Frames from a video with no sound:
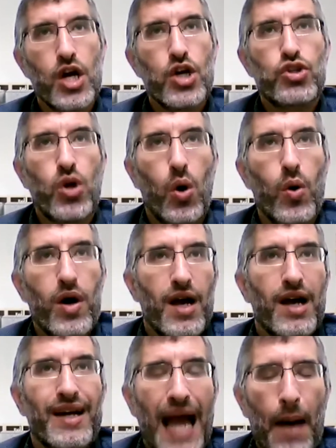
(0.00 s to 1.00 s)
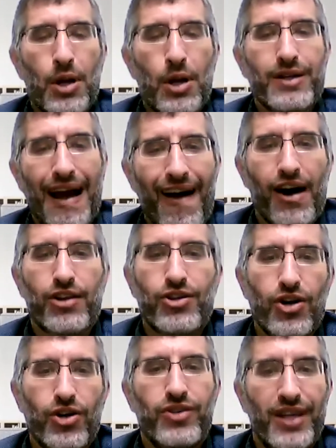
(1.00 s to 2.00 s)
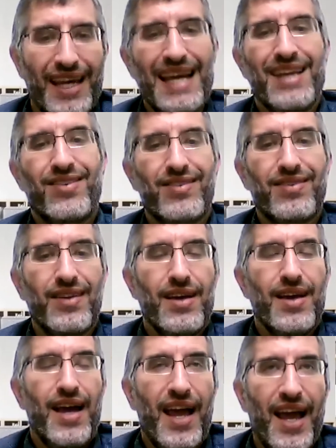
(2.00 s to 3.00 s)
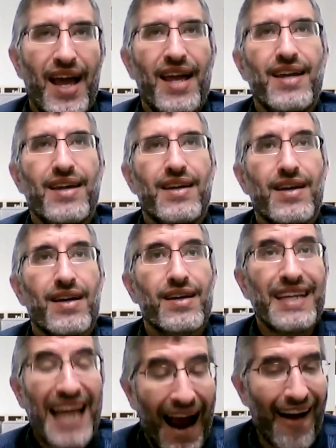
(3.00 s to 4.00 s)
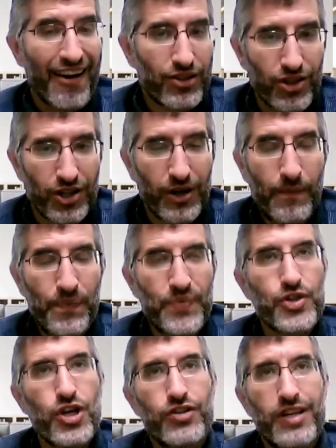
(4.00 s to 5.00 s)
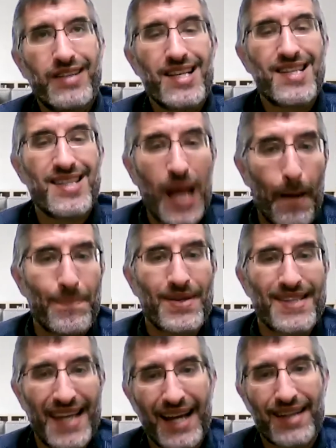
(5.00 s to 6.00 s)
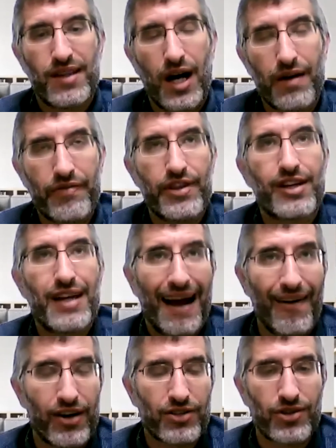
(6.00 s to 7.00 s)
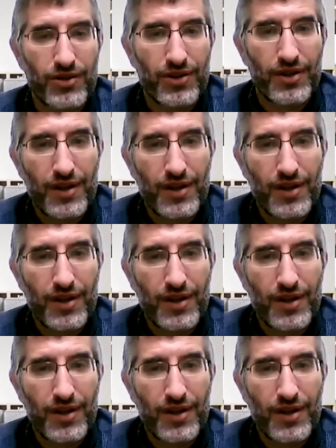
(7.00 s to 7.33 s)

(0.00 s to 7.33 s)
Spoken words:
So capital characters is a character, just it's a subset of the character.